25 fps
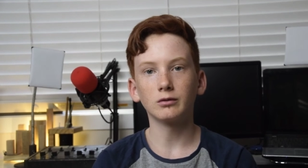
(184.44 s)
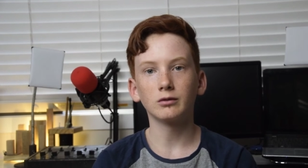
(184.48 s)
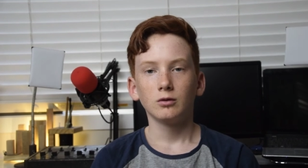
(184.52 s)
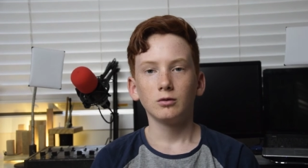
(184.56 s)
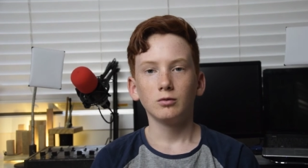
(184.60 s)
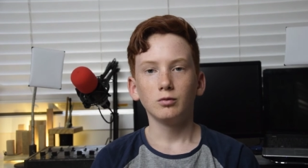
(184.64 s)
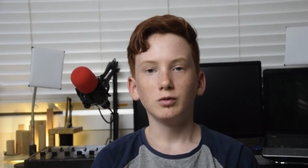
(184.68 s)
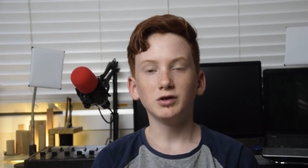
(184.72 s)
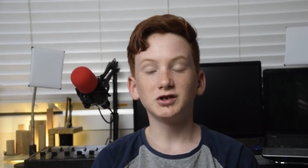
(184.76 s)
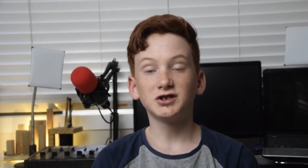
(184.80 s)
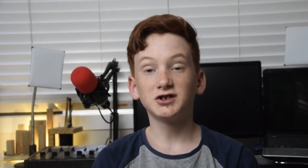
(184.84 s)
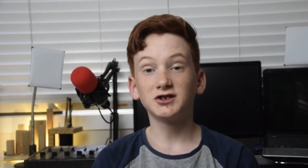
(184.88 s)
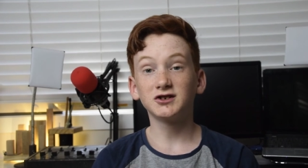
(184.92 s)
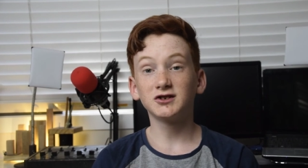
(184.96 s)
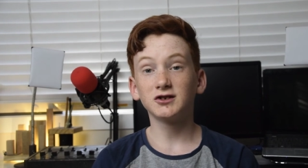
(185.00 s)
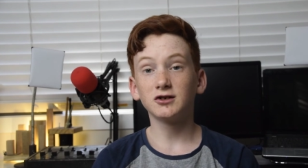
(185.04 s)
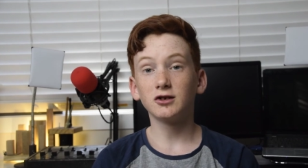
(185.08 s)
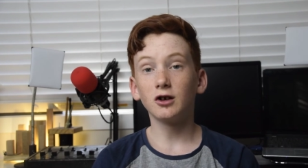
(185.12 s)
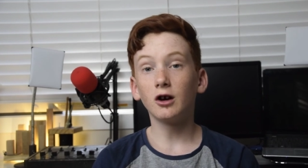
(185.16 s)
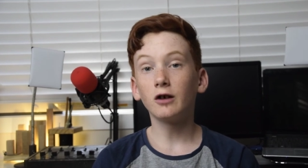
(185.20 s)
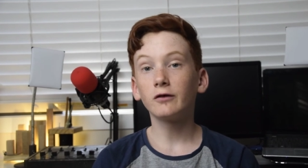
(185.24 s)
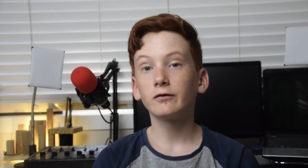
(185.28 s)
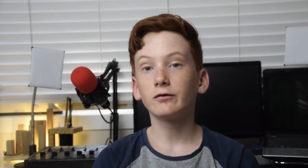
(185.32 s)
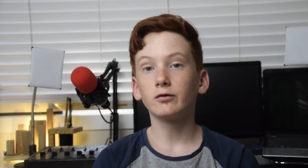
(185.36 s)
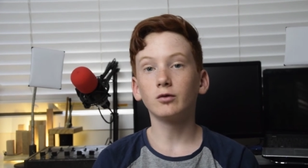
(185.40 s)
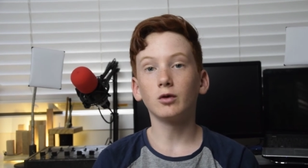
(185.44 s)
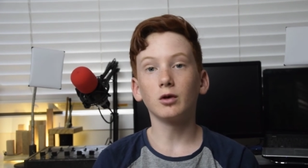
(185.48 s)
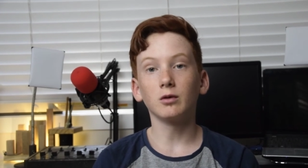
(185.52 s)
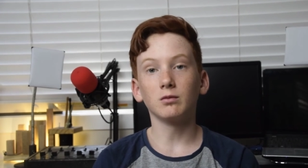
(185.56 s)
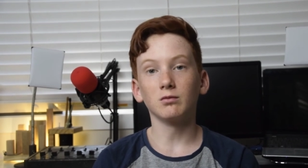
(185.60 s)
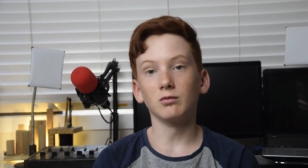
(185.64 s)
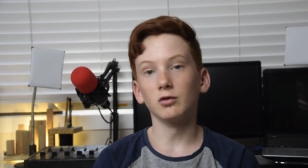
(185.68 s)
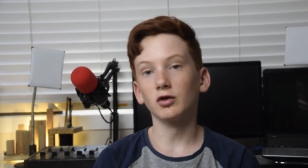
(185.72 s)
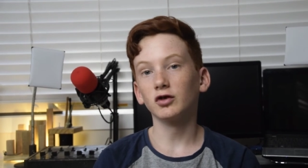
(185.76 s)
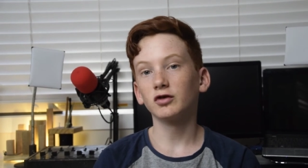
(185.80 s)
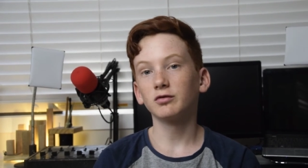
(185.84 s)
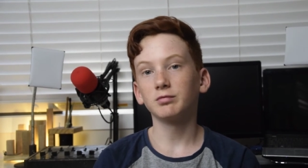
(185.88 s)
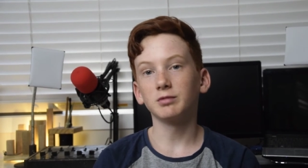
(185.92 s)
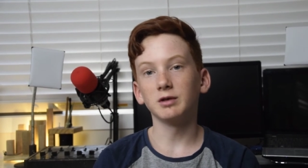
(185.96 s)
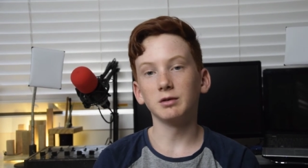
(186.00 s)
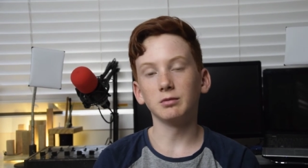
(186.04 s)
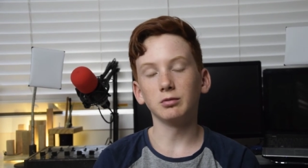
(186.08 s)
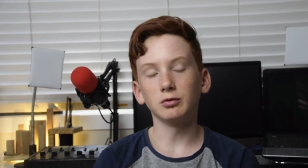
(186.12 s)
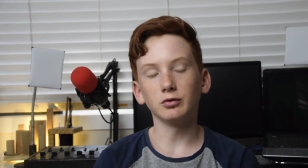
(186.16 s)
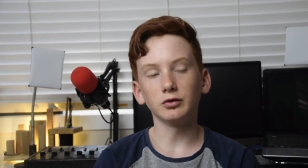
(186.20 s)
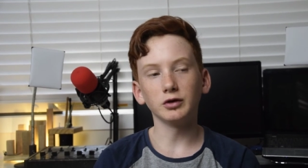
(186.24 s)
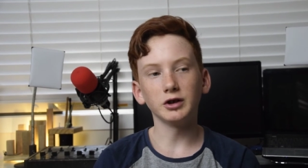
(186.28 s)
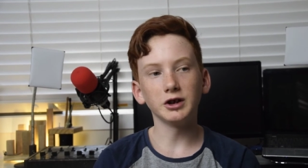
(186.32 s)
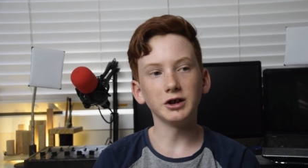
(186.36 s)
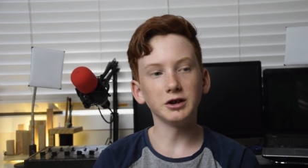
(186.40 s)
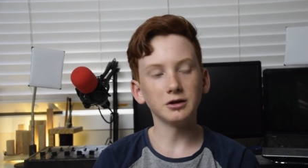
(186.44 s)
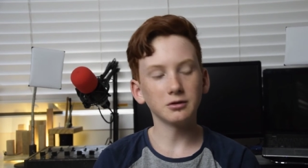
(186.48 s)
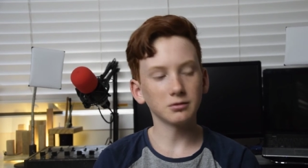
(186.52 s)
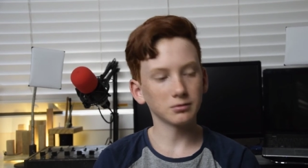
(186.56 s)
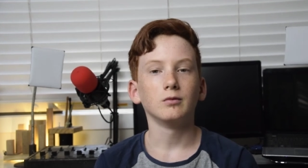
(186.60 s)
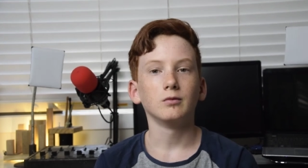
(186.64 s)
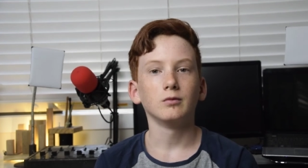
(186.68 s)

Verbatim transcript: which is enough for what most people need.